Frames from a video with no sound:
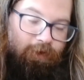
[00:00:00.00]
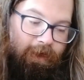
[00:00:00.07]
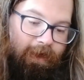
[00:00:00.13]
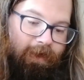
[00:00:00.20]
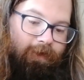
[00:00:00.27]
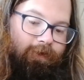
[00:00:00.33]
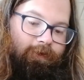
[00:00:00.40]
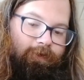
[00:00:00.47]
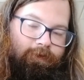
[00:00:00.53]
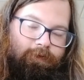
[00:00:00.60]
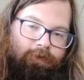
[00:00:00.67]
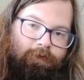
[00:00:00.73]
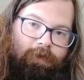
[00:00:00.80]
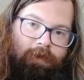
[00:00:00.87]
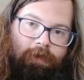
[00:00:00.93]
last,
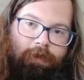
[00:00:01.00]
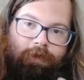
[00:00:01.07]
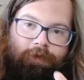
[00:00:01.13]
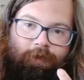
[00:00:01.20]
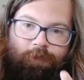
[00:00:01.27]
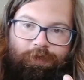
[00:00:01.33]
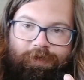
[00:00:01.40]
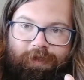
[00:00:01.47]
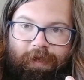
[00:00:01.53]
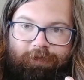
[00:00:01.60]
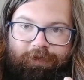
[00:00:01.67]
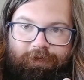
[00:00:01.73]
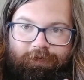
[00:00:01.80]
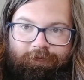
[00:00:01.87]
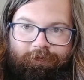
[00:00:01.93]
number
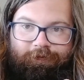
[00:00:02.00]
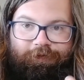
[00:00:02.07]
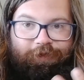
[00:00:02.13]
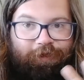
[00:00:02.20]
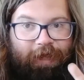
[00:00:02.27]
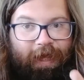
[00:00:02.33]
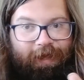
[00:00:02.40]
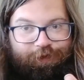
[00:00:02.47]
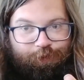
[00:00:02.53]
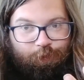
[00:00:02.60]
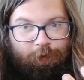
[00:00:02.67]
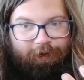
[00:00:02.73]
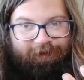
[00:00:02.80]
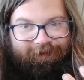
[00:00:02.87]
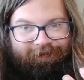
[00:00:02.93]
7, the last
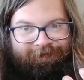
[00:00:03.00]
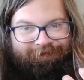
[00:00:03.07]
one,